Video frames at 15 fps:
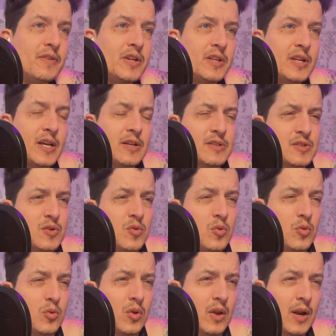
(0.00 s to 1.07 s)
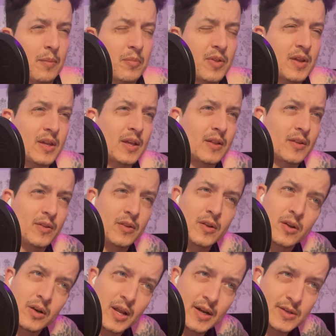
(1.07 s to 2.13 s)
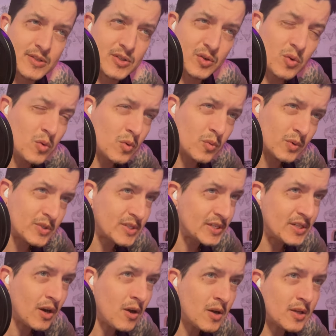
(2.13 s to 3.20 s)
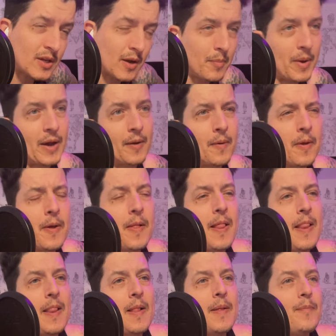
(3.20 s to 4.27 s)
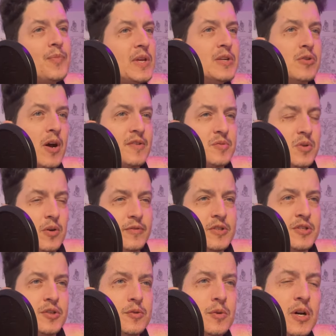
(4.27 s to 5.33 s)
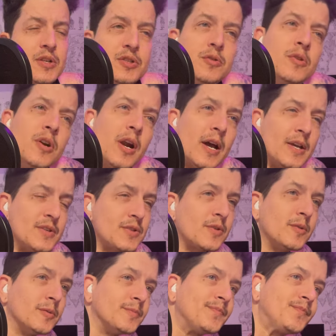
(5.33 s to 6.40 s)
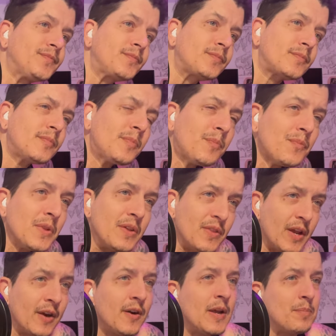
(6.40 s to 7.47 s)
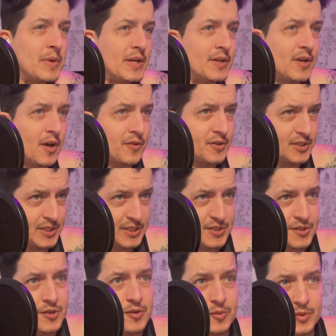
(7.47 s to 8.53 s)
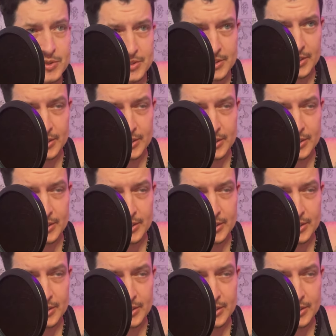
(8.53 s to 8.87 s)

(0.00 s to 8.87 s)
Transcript: you to the next school. And I'm thinking, the next school? What's he talking about? He drives me over to a junior high school. There, I meet another teacher who is the